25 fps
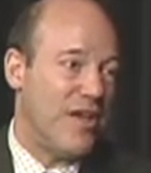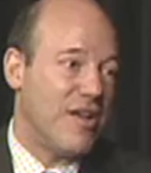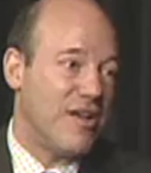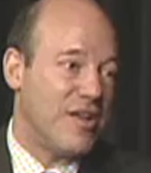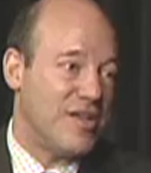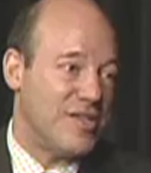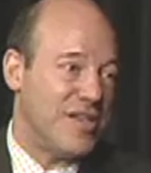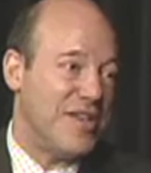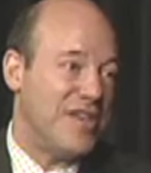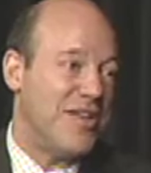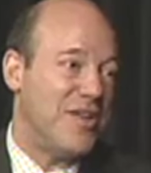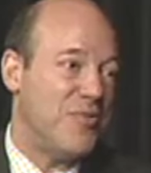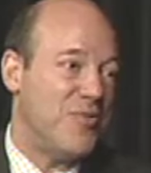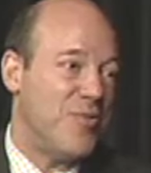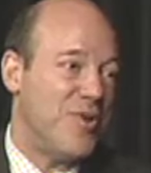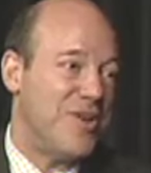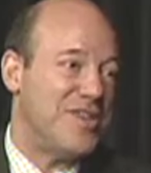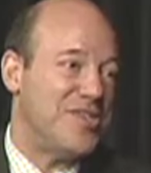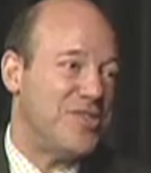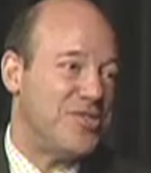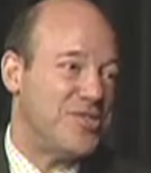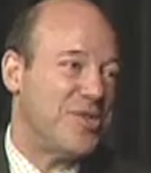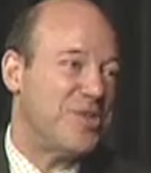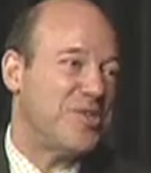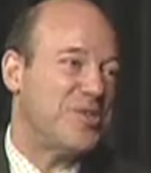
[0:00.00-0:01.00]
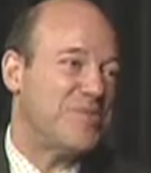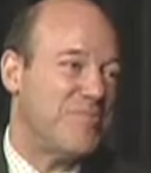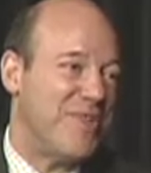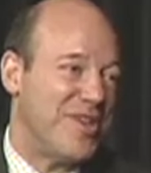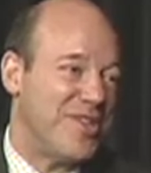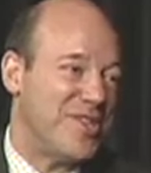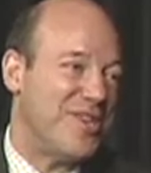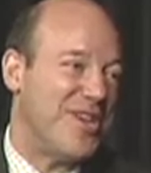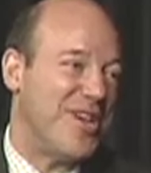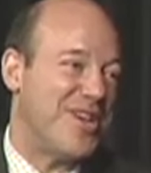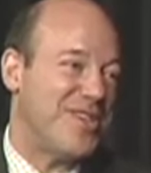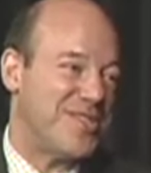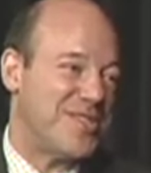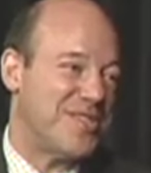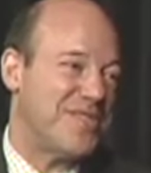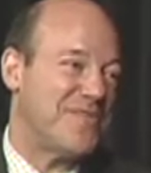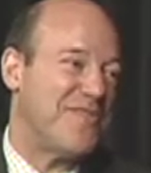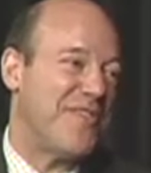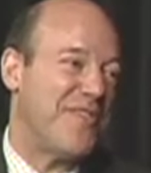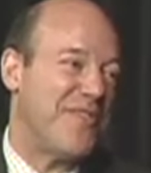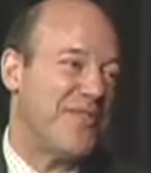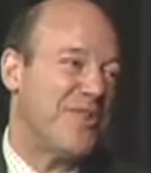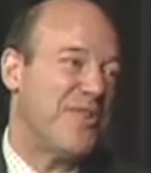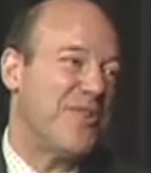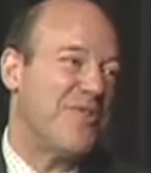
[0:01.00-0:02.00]
because I didn't want to jinx my chances of
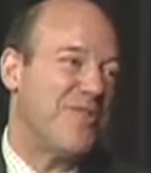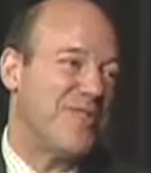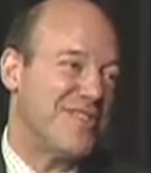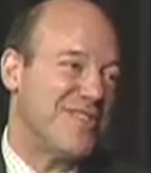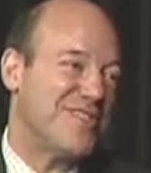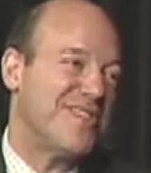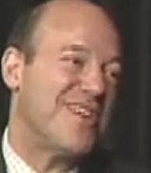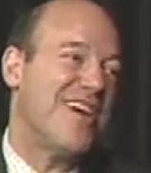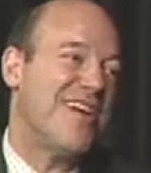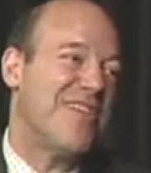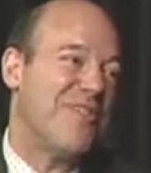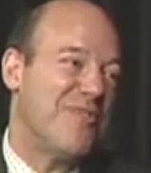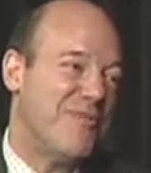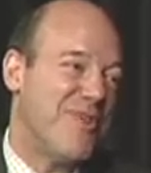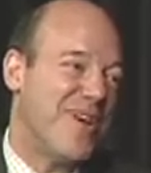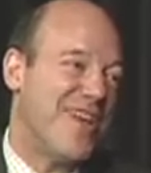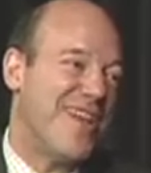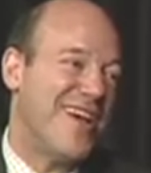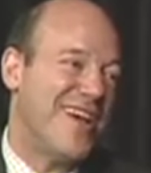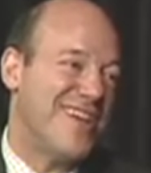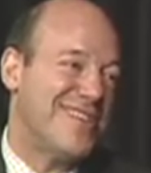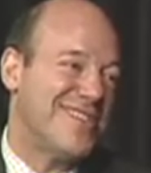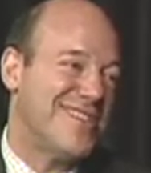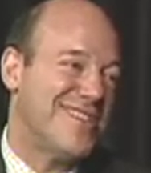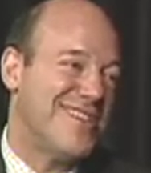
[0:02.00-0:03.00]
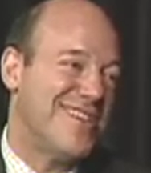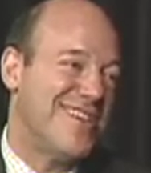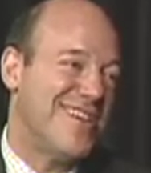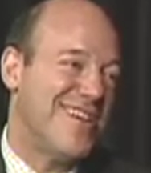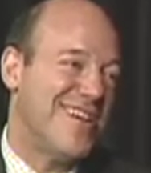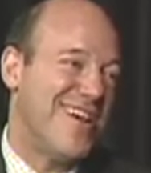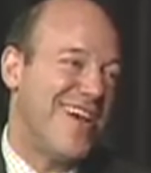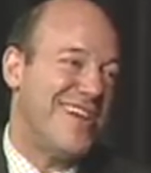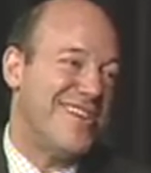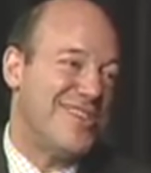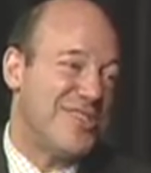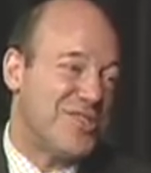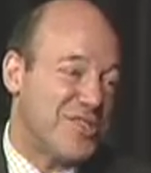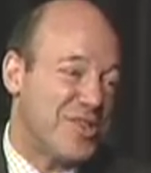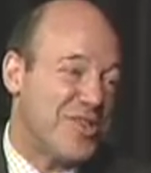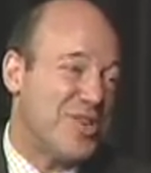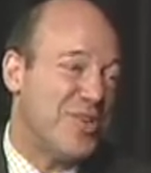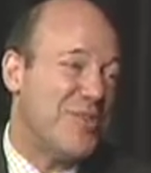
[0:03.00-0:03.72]
ever going inside the White House. I just